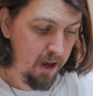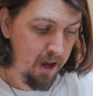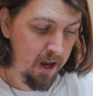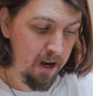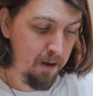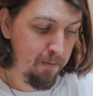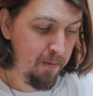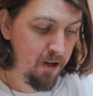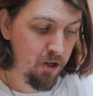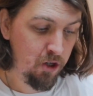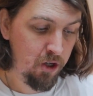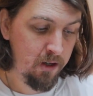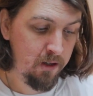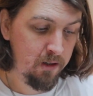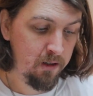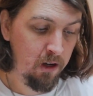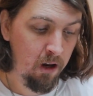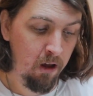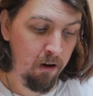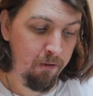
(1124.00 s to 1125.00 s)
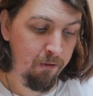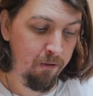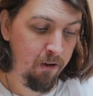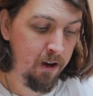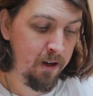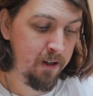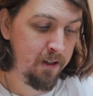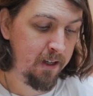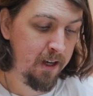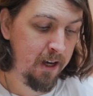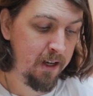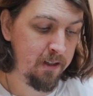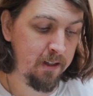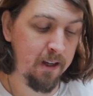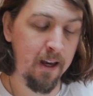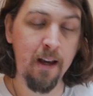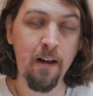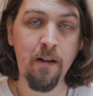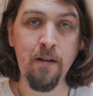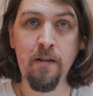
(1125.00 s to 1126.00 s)
and it mentions log fires,
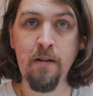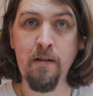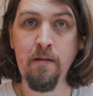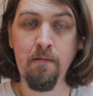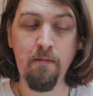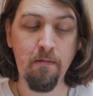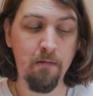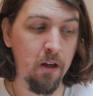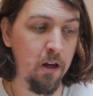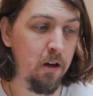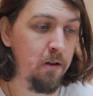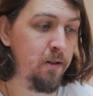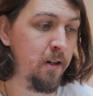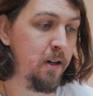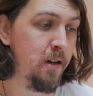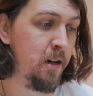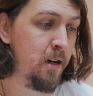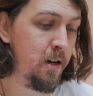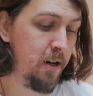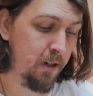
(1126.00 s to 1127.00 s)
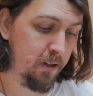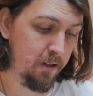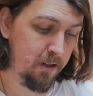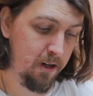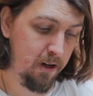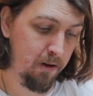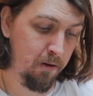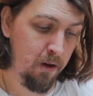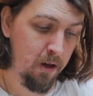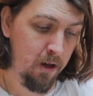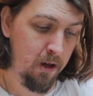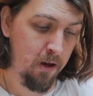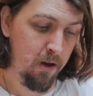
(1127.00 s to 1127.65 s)
cascales and cosy dining, so